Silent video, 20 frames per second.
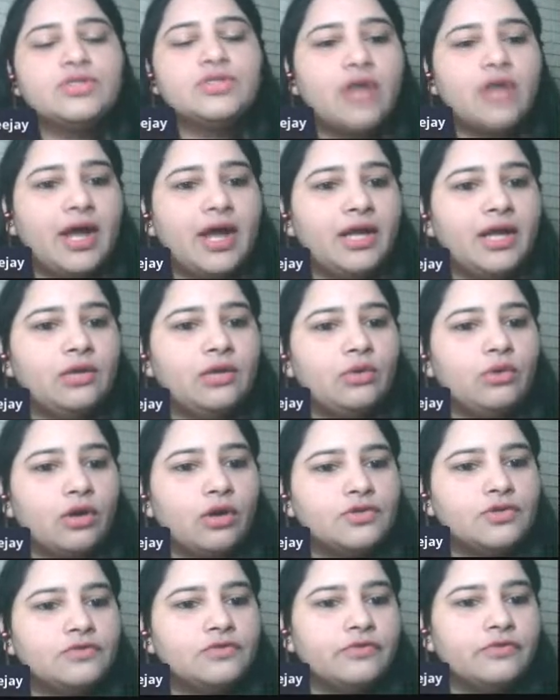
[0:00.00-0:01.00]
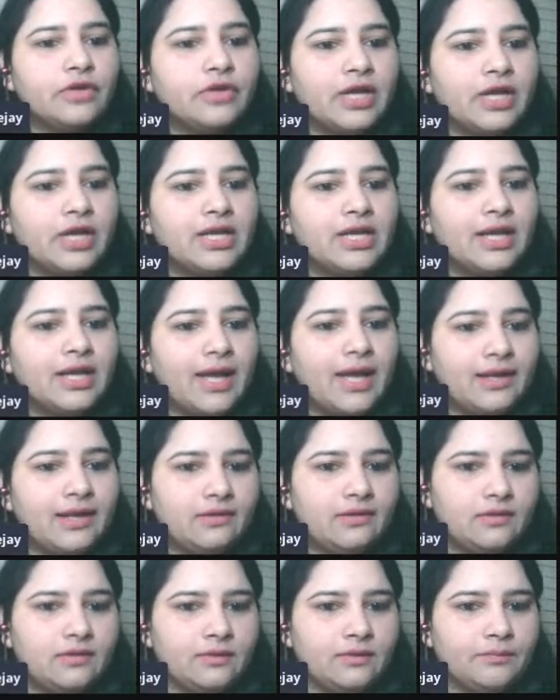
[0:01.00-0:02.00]
Try not to forget
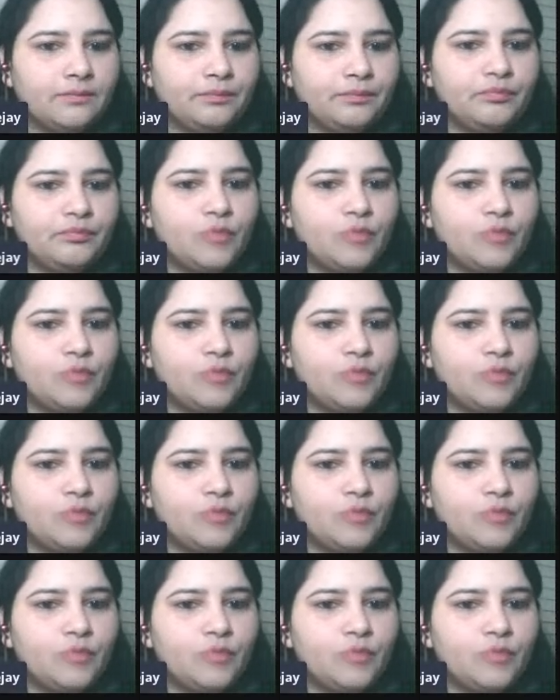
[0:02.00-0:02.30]
anything.